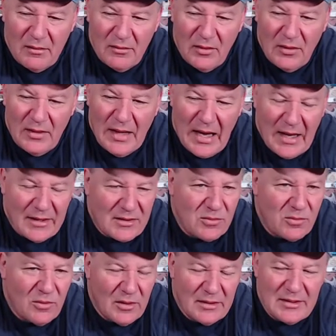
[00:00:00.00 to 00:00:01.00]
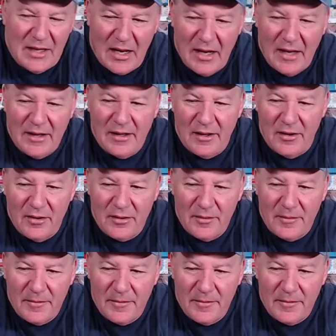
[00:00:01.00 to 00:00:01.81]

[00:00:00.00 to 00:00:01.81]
that's what's on here.